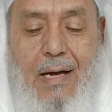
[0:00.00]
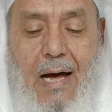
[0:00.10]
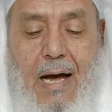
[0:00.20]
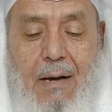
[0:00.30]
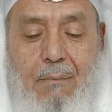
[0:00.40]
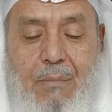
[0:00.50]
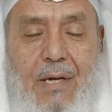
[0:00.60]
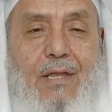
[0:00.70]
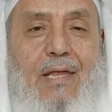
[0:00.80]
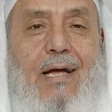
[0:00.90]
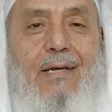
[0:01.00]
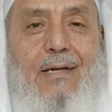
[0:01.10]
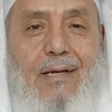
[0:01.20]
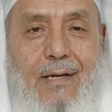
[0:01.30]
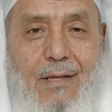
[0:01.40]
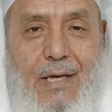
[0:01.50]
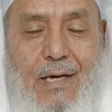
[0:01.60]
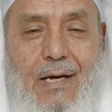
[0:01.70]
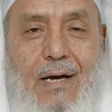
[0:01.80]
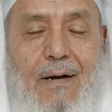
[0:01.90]
But then
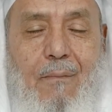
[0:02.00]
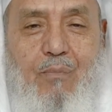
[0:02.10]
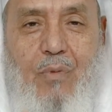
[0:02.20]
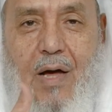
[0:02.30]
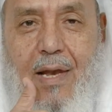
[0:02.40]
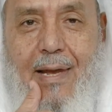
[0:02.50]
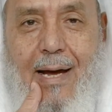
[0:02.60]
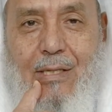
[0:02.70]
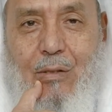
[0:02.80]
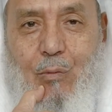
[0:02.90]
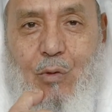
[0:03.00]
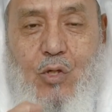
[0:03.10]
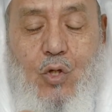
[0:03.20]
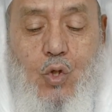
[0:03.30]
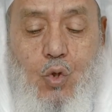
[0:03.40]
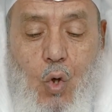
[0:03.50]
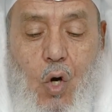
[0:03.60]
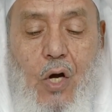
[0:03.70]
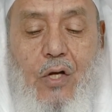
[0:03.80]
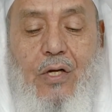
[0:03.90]
the Allat was
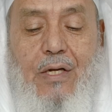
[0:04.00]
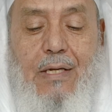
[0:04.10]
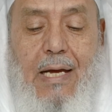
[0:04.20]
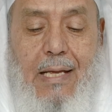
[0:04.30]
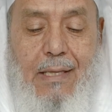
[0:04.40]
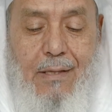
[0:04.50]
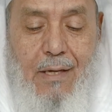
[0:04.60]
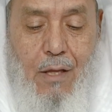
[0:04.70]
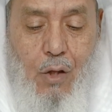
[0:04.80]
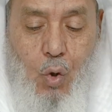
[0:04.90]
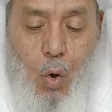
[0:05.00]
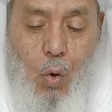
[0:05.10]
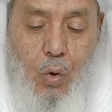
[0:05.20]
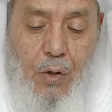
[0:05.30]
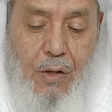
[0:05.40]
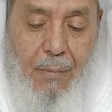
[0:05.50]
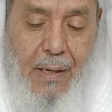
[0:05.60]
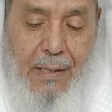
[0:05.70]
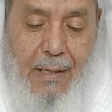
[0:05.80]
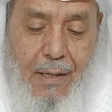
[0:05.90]
destroyed, and the gold and the
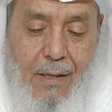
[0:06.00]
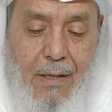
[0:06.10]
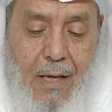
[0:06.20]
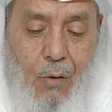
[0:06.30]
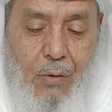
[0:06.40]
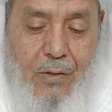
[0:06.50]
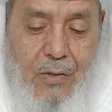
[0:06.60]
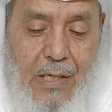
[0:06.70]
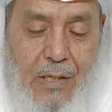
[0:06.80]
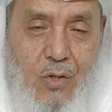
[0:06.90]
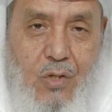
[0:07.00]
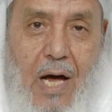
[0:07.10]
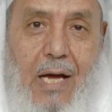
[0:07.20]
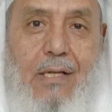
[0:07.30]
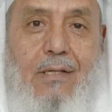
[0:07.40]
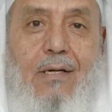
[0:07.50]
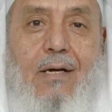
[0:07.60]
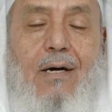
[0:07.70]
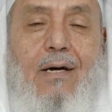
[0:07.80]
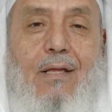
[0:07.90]
money that was inside
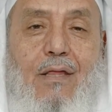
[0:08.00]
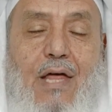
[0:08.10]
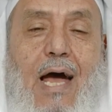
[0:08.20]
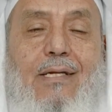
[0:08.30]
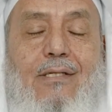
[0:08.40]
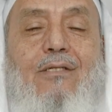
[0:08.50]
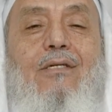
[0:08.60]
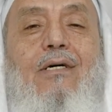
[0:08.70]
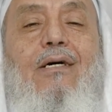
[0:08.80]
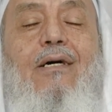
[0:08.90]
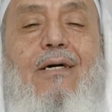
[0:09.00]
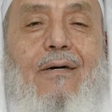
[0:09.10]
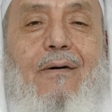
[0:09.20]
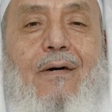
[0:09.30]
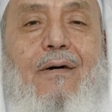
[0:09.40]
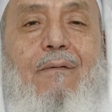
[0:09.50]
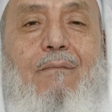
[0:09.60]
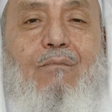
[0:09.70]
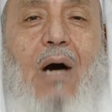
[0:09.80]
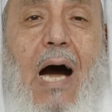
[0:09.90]
that
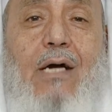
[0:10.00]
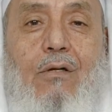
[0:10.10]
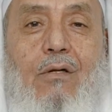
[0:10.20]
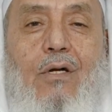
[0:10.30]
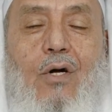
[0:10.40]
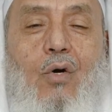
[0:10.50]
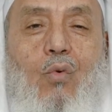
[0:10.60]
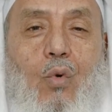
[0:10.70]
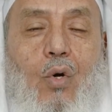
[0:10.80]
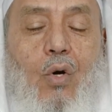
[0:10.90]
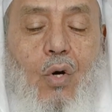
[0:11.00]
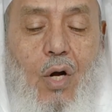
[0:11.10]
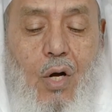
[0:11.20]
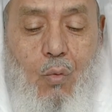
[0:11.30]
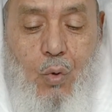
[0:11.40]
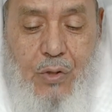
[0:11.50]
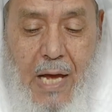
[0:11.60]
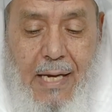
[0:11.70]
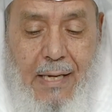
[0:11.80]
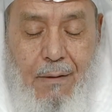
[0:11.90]
idol were
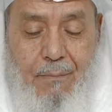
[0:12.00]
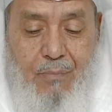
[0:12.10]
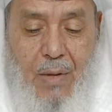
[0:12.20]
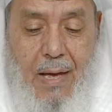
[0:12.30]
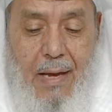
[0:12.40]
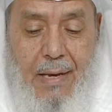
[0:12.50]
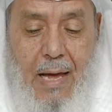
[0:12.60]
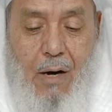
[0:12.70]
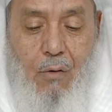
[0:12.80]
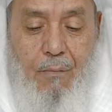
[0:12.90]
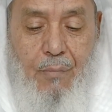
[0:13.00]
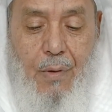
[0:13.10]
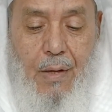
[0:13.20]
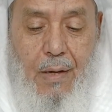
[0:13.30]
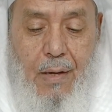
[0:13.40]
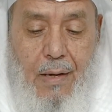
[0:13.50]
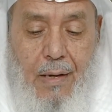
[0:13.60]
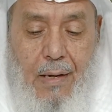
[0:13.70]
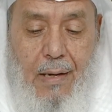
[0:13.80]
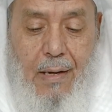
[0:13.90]
taken. Now,
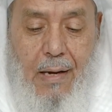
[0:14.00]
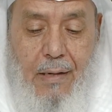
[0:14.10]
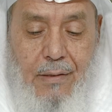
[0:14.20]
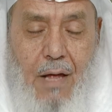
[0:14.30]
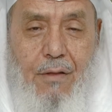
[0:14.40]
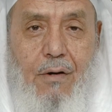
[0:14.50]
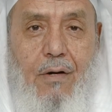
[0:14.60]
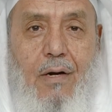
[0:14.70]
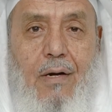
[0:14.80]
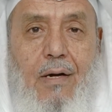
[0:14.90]
another